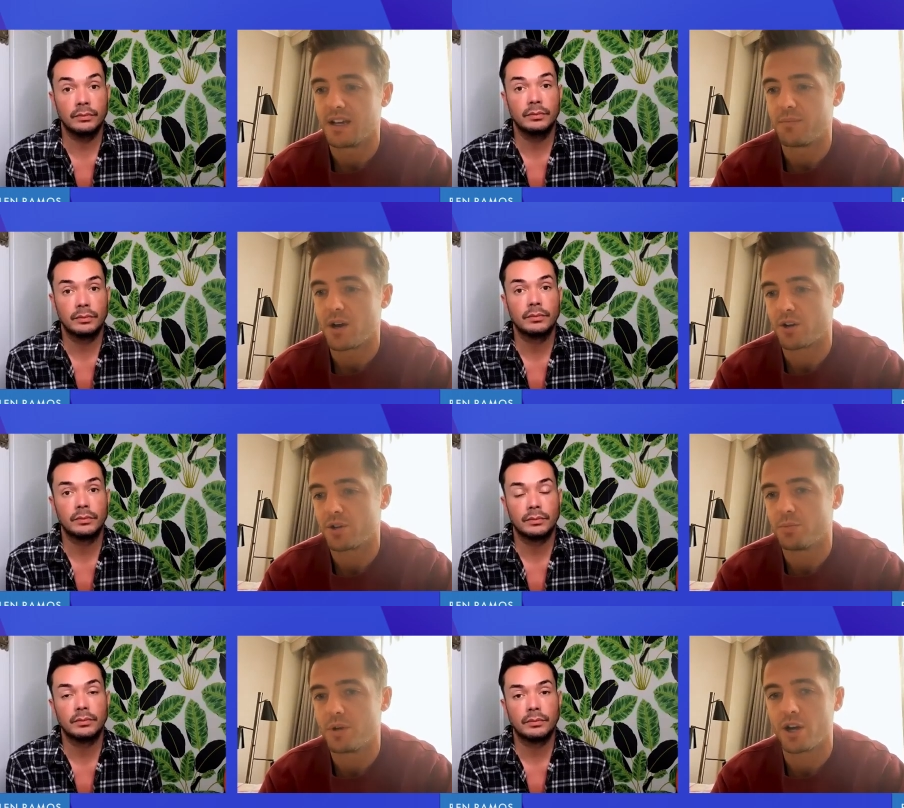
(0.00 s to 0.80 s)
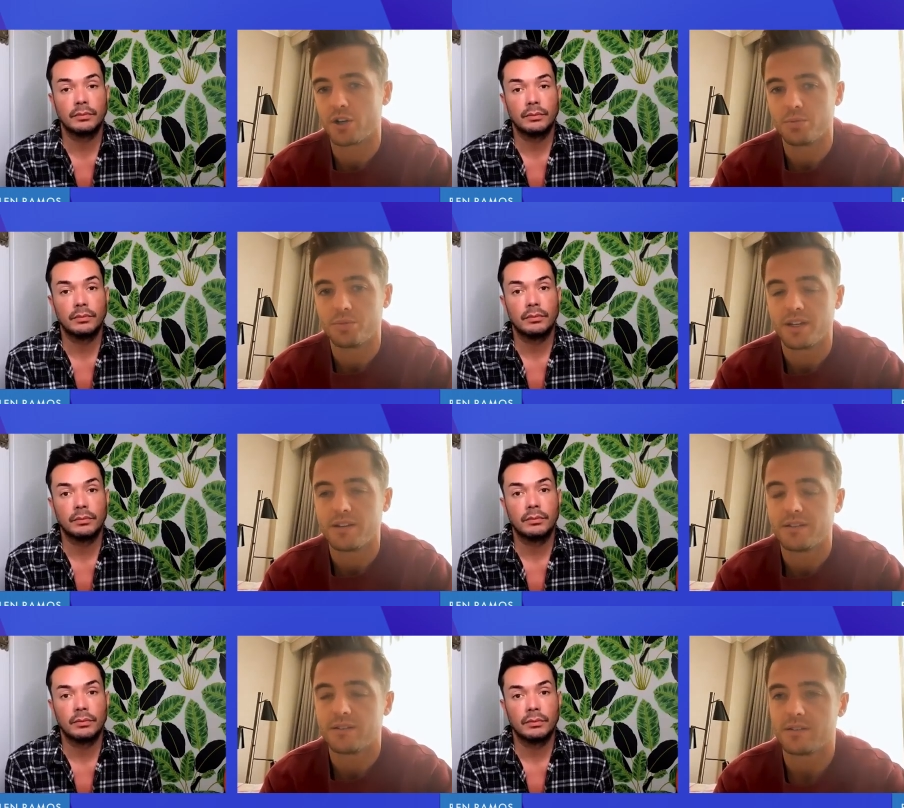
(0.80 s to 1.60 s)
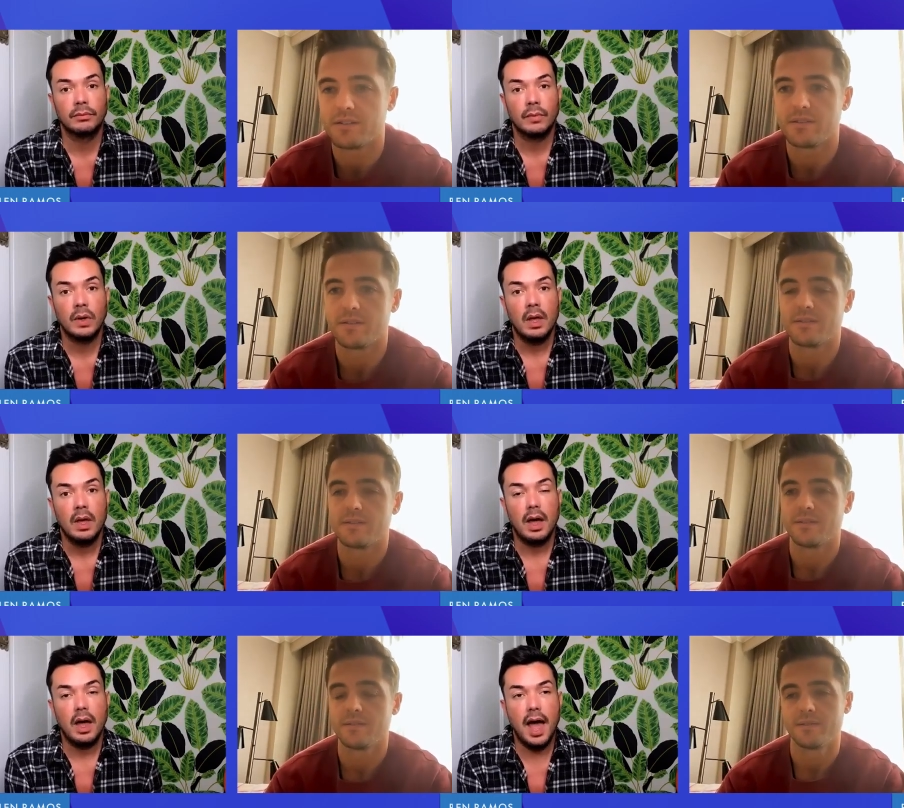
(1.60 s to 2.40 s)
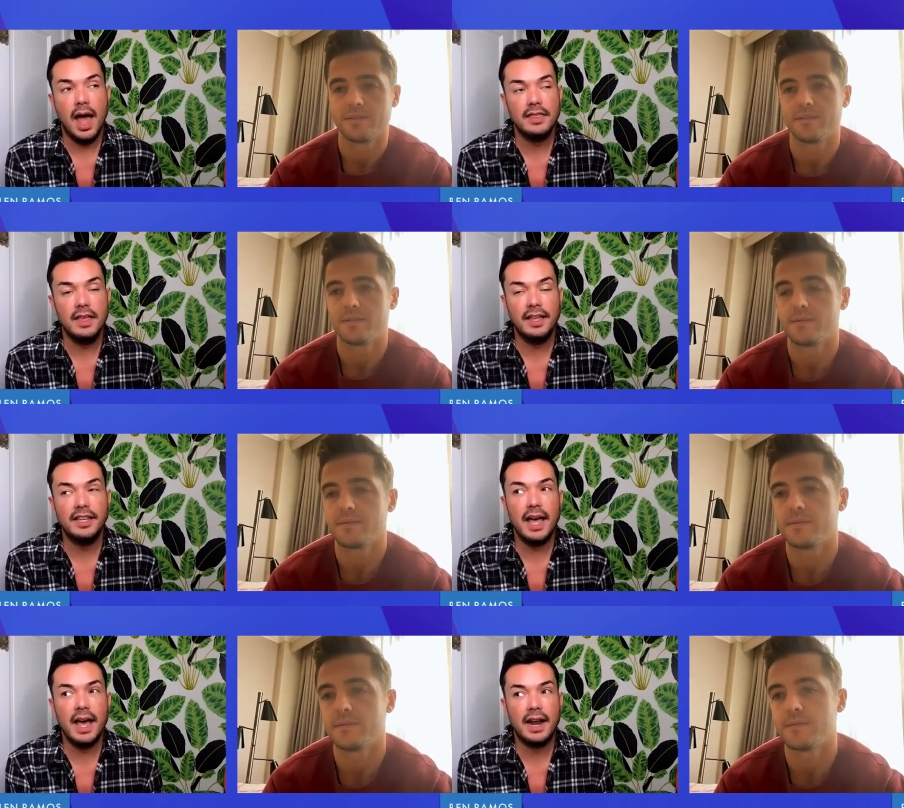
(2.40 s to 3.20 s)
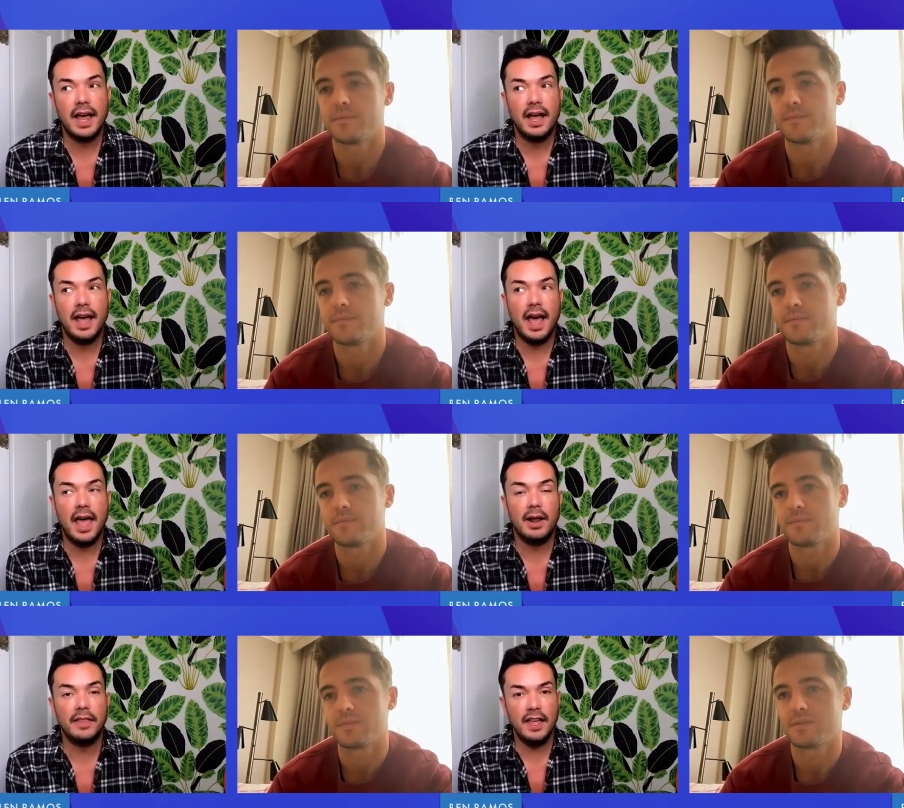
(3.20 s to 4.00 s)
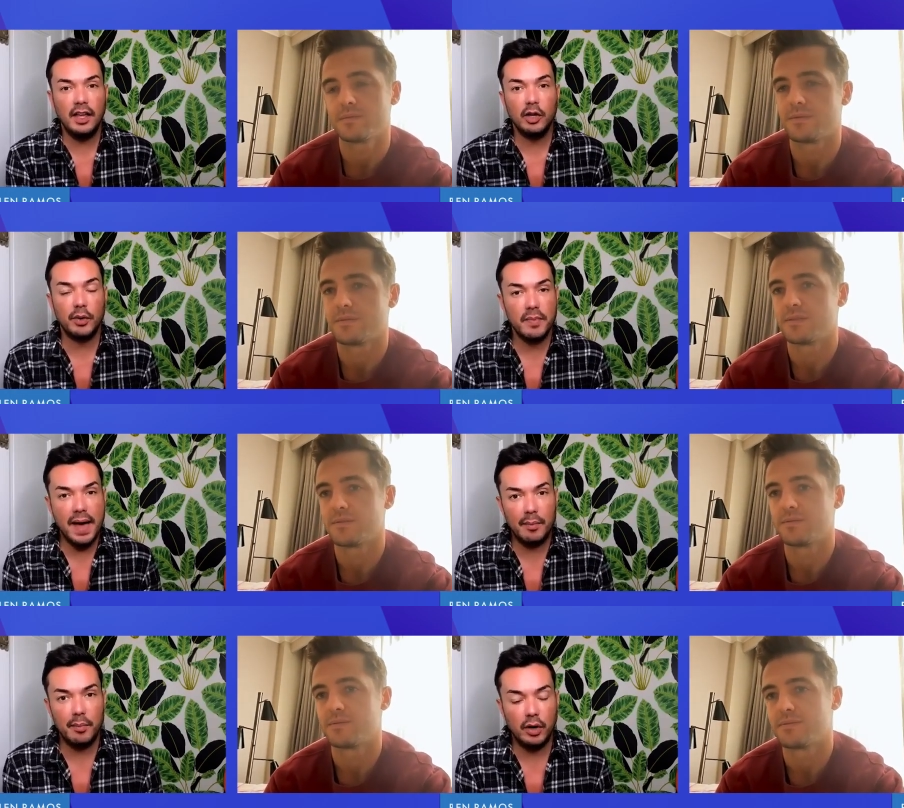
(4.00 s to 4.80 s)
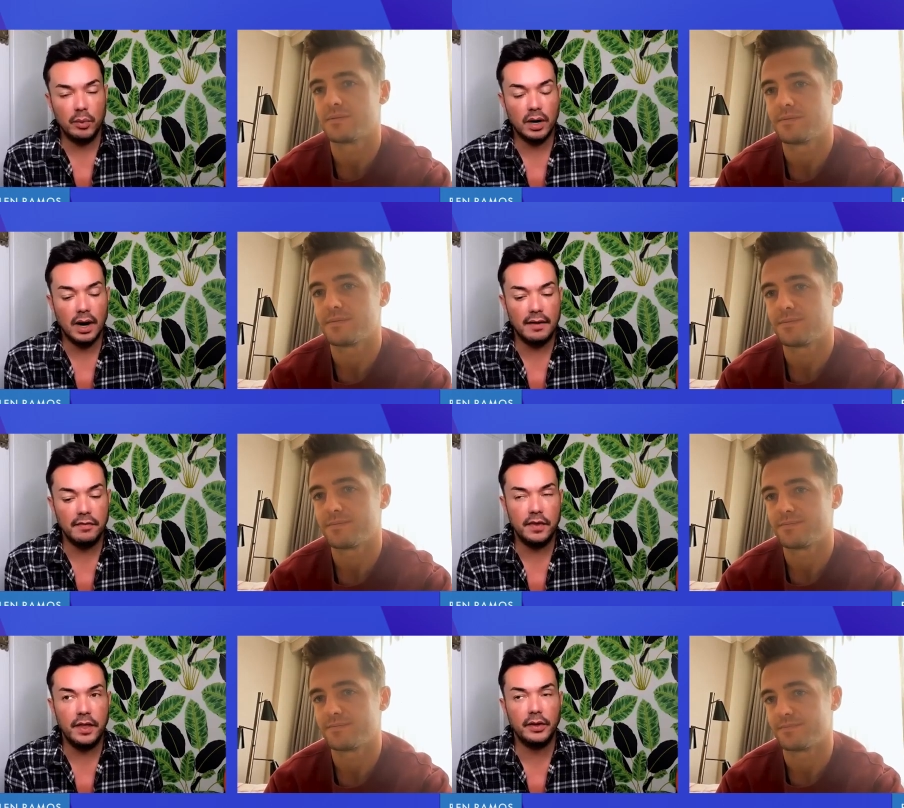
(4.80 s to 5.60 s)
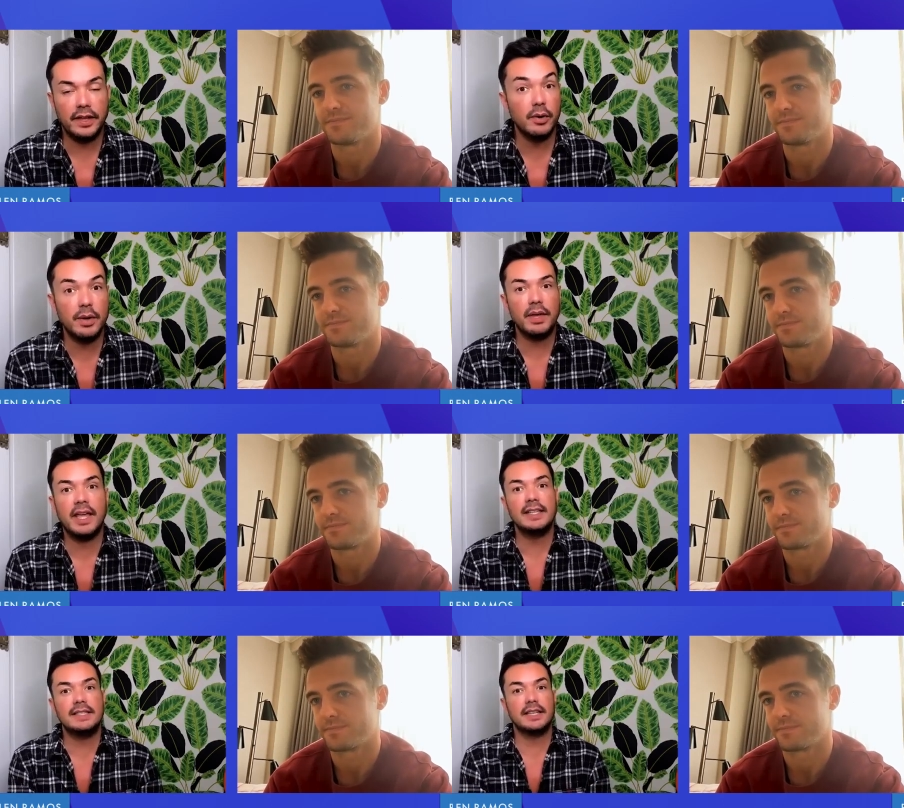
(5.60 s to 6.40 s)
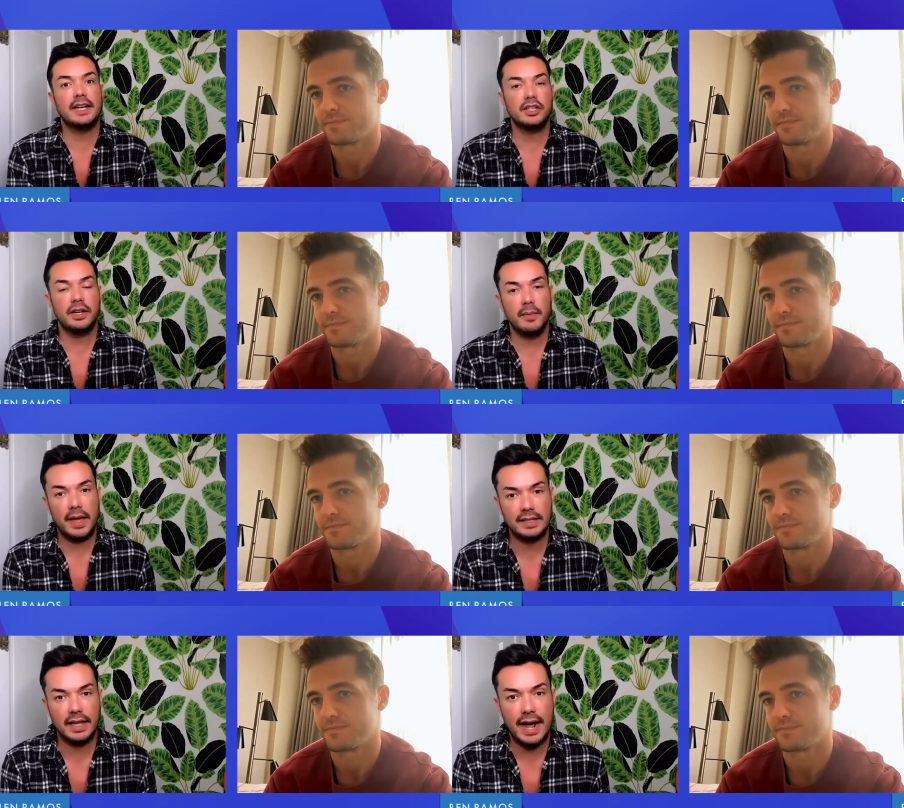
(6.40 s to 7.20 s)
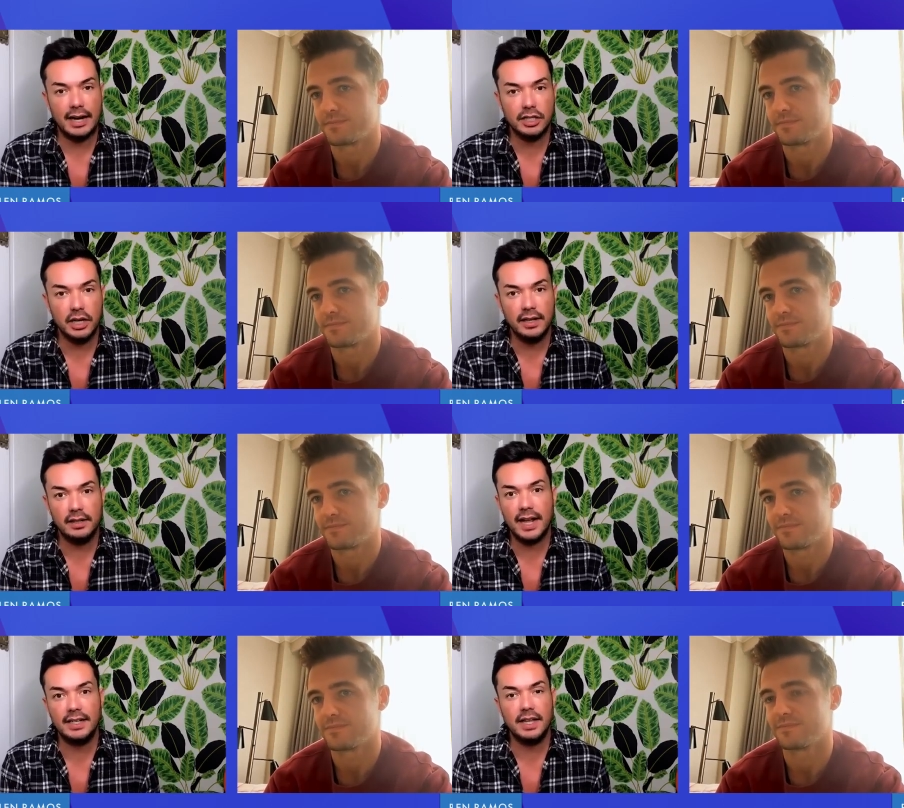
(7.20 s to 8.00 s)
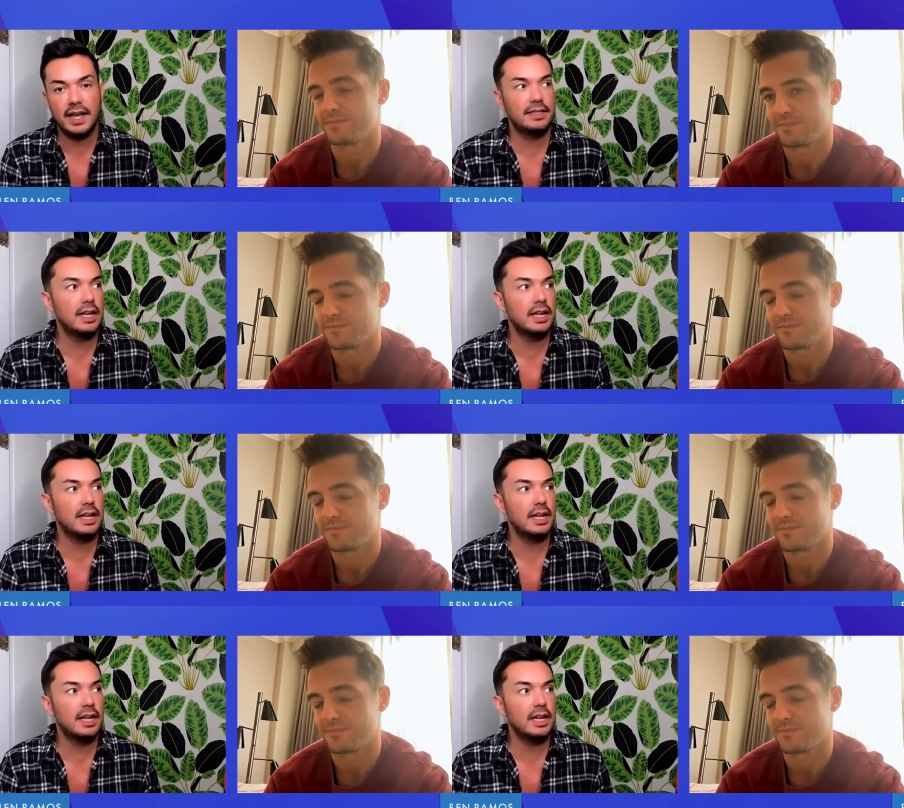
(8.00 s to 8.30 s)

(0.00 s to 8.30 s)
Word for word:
Speaker 1: um, argu- arguably.
Speaker 2: I think, and yeah, and I and I think you know, with Matt Bomer, I feel you know he he's such an amazing actor and had, has